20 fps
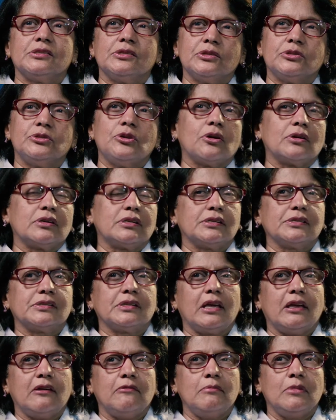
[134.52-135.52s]
The doctors
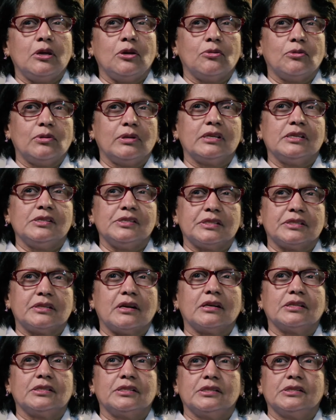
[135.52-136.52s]
gave me all the
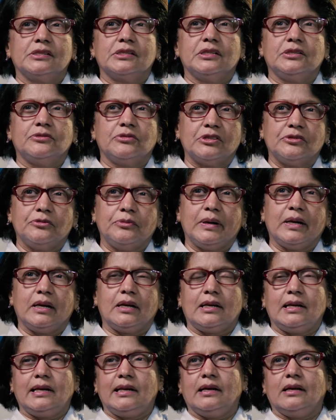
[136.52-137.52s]
instructions. It was very
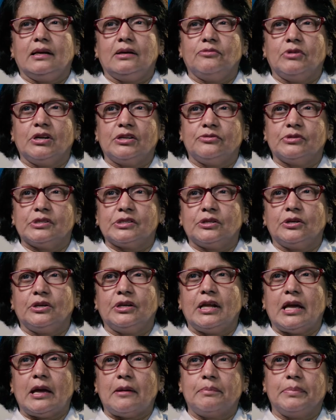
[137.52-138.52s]
clear what was
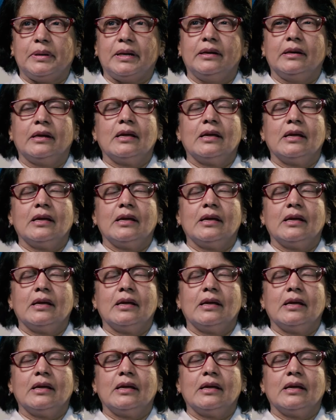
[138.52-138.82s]
going to happen.